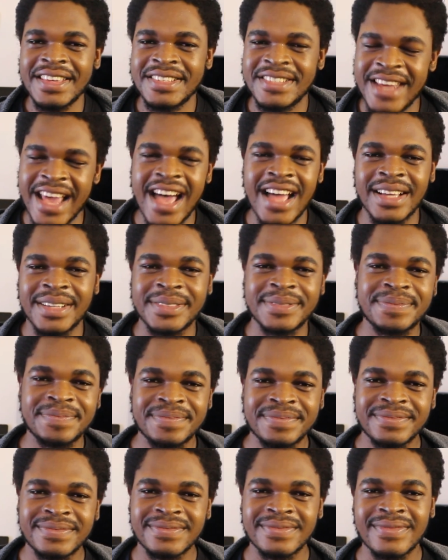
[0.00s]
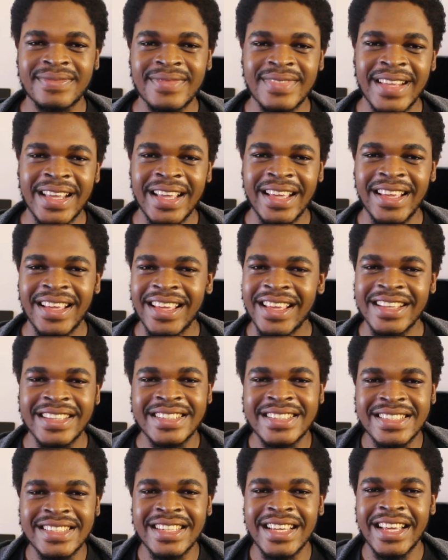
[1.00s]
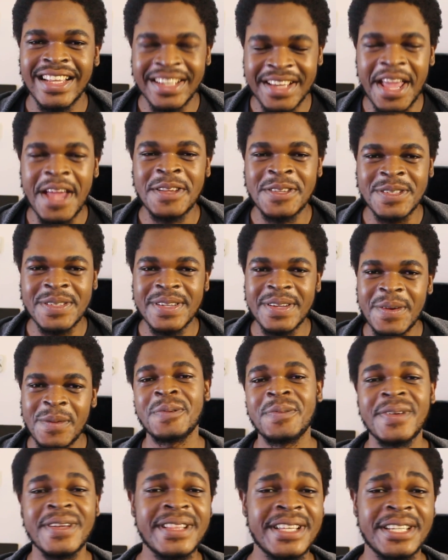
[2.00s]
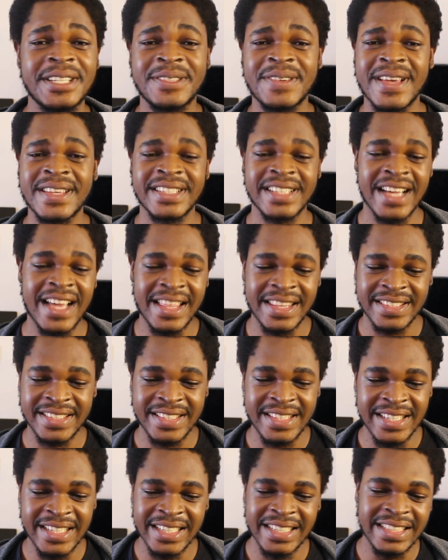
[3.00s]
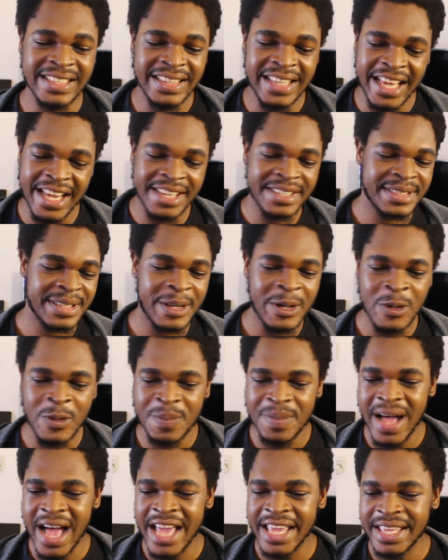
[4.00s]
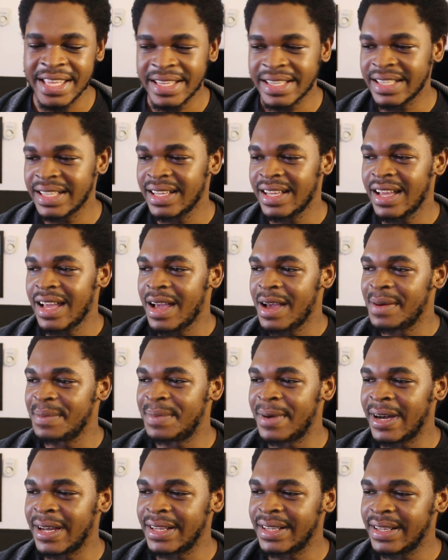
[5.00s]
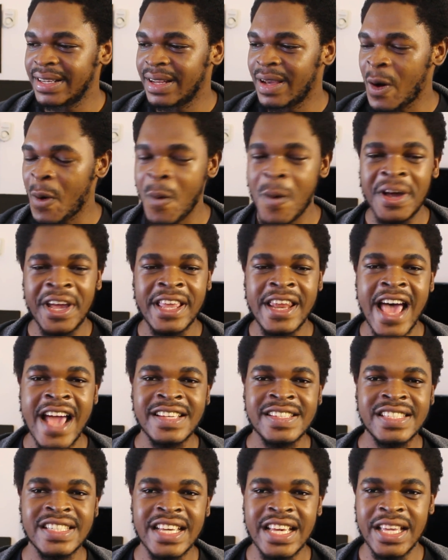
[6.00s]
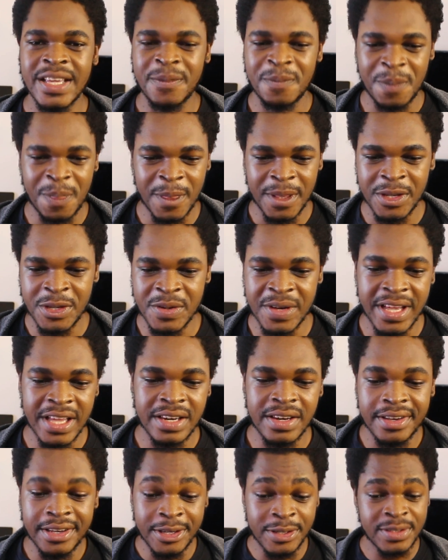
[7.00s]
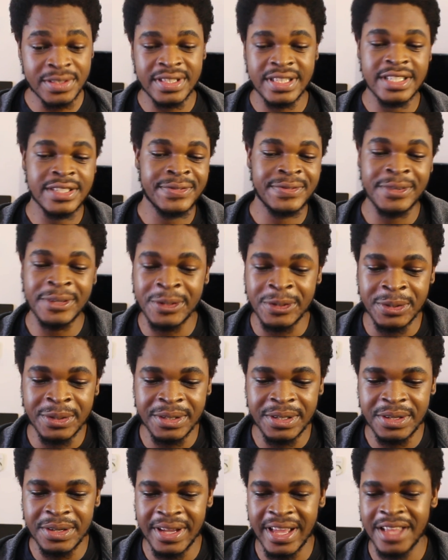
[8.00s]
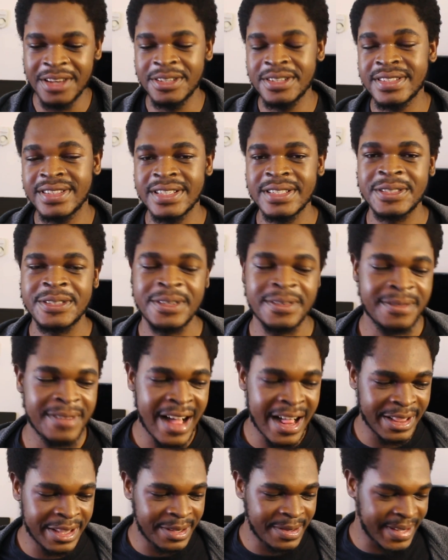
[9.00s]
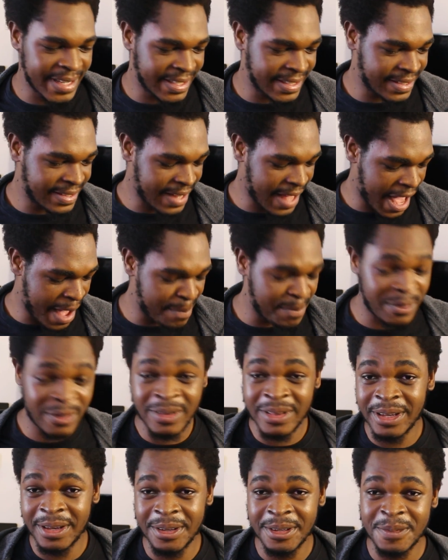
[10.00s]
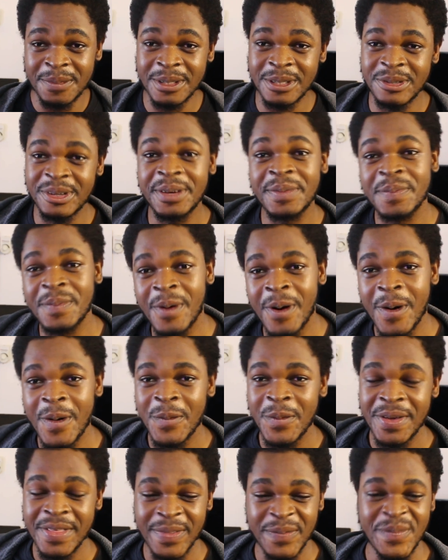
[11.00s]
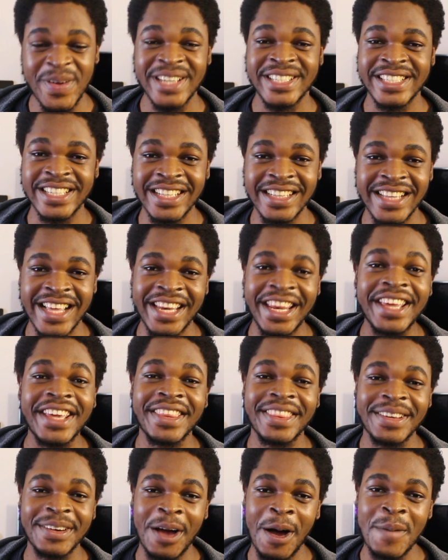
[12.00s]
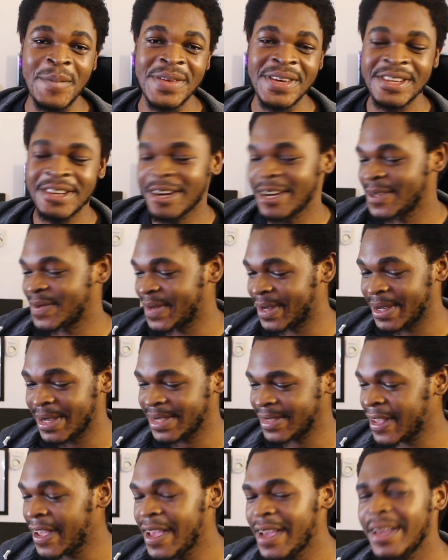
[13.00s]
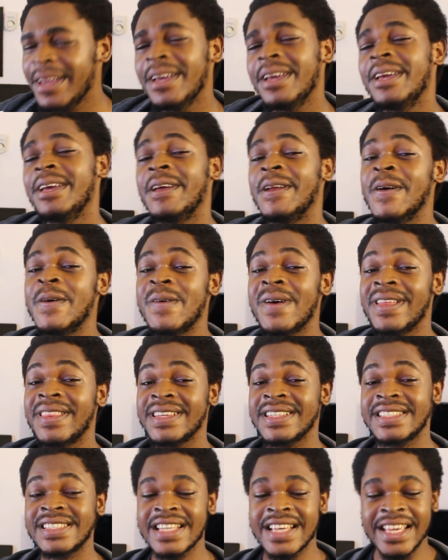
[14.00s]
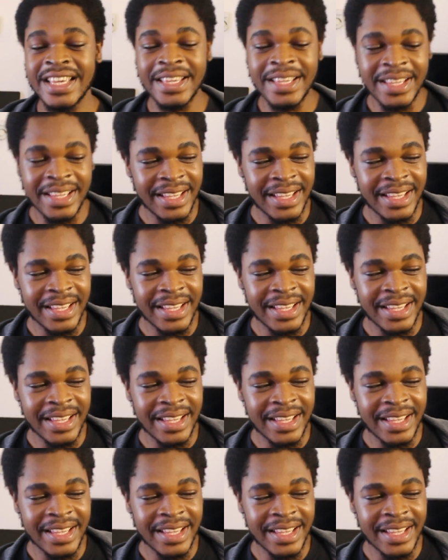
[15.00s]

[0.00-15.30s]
Yeah, it's it gets really interesting as the days go by. But what can I say? You can use this for good, you can use this to your value, and I'm probably going to be doing more with machine learning in the coming years because you know what they say,